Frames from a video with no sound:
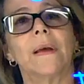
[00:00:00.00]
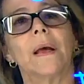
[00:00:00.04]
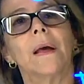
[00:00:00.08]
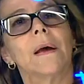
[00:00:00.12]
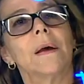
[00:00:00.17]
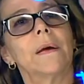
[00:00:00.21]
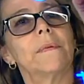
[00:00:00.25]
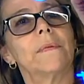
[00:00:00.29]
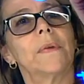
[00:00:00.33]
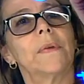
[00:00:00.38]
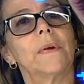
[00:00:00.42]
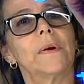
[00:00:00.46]

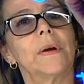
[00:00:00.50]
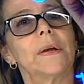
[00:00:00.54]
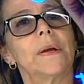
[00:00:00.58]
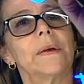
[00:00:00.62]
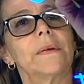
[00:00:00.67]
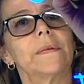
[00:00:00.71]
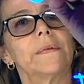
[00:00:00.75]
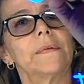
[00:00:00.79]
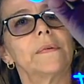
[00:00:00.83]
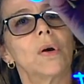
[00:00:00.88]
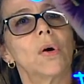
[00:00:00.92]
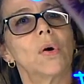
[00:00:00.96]
there
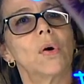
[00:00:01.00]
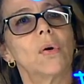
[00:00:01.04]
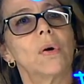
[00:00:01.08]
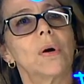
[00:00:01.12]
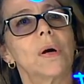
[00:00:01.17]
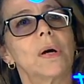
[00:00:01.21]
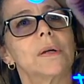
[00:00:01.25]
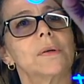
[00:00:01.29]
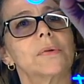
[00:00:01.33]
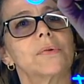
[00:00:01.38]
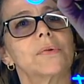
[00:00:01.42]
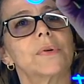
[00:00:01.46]
is no
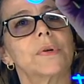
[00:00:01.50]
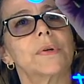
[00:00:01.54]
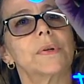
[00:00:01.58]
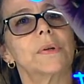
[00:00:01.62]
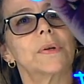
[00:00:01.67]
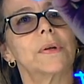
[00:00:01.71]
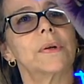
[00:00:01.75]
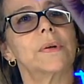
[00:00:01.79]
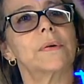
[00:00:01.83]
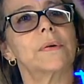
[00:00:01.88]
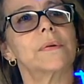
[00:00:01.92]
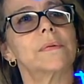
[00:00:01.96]
hydrogen
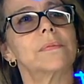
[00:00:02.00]
here,